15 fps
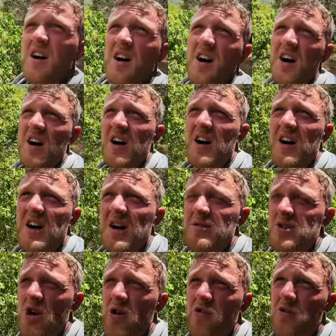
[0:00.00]
Oh, that
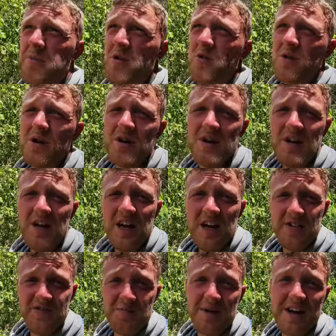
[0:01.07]
was horrible.
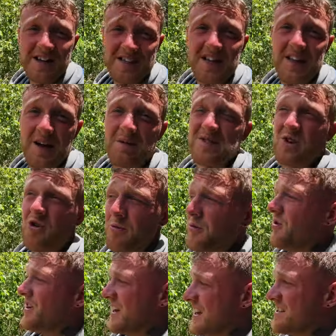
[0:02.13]
Even Max said that was
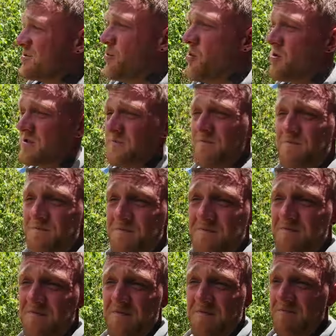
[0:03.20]
horrible, and the geezer walked
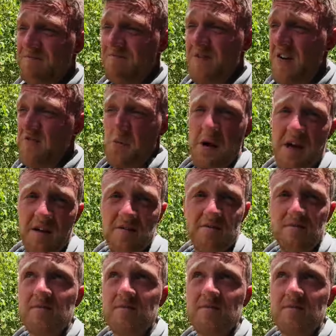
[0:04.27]
everywhere.